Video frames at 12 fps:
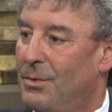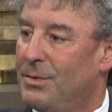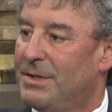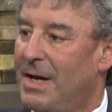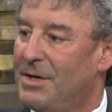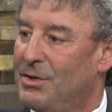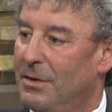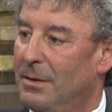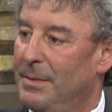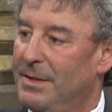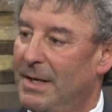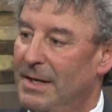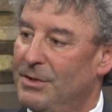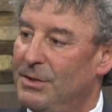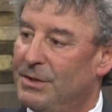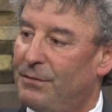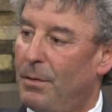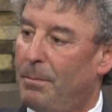statute of
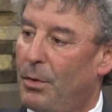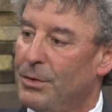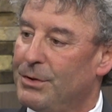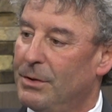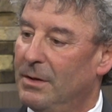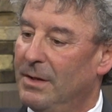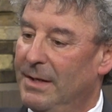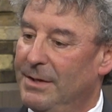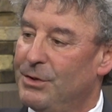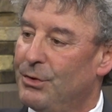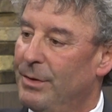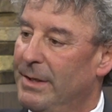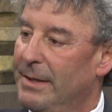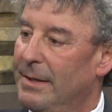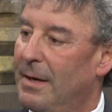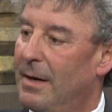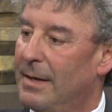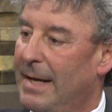limitations for a personal injury
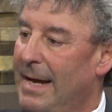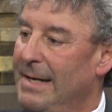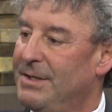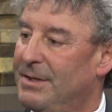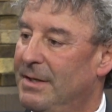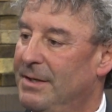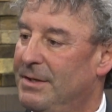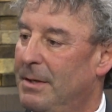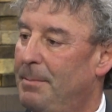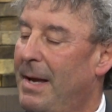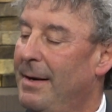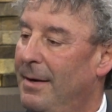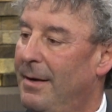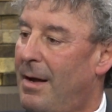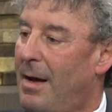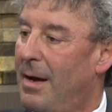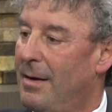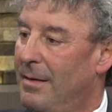case is dependent
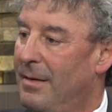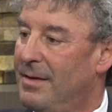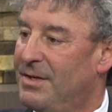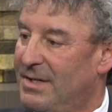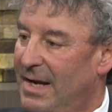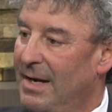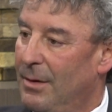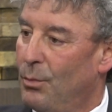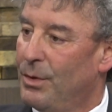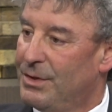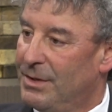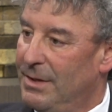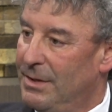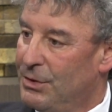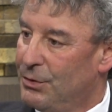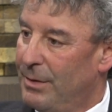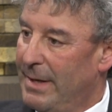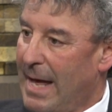on the state in which the
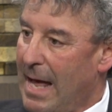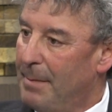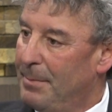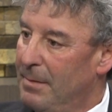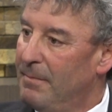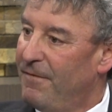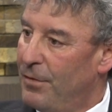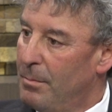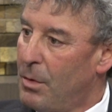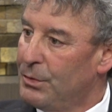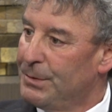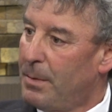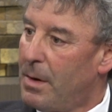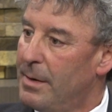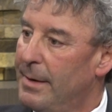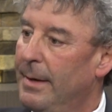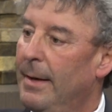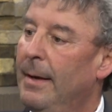injury happened for the most
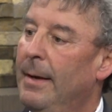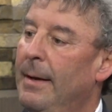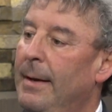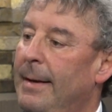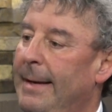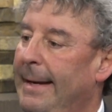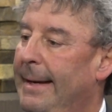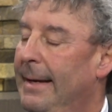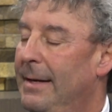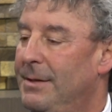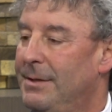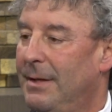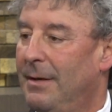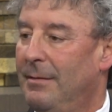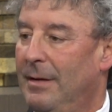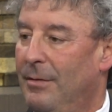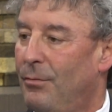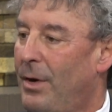part. And
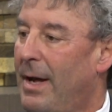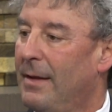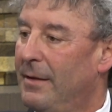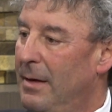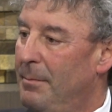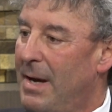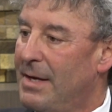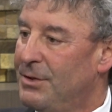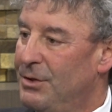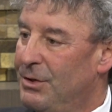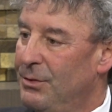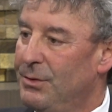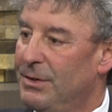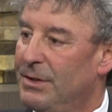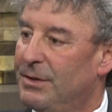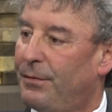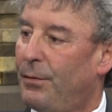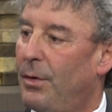in Rhode Island and
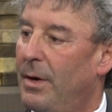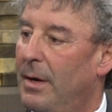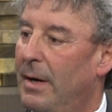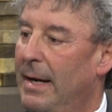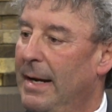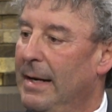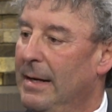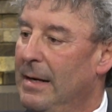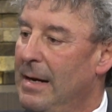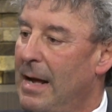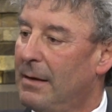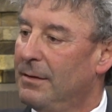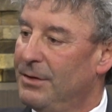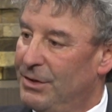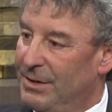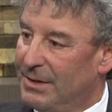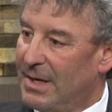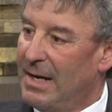Massachusetts, for a
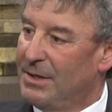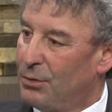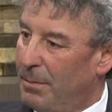negligence case or a